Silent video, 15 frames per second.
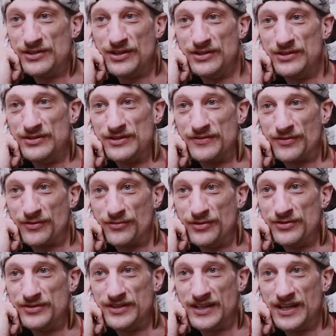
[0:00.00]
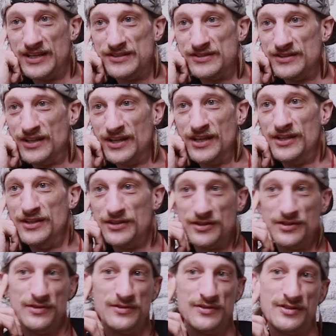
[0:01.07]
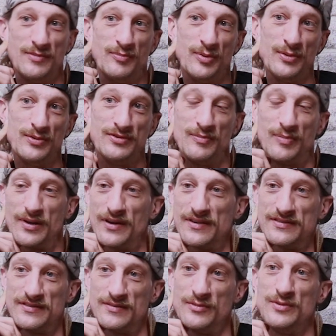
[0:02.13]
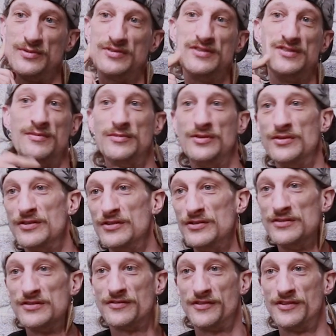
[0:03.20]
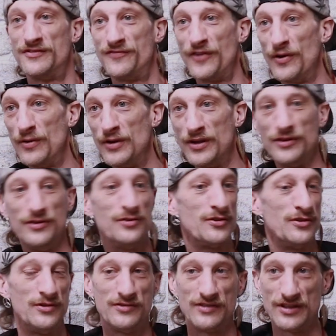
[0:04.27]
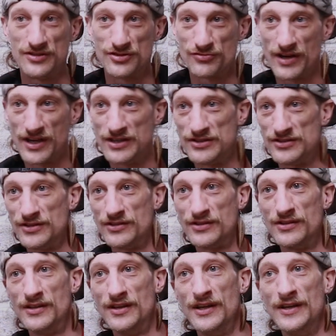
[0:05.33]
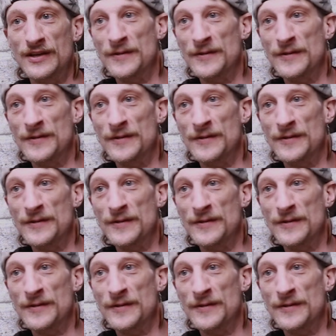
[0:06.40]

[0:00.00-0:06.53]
you can use it for a rooting agent, you can use it to boost your plant's immune system, you can use it for as foliar, you can use it as drench, you can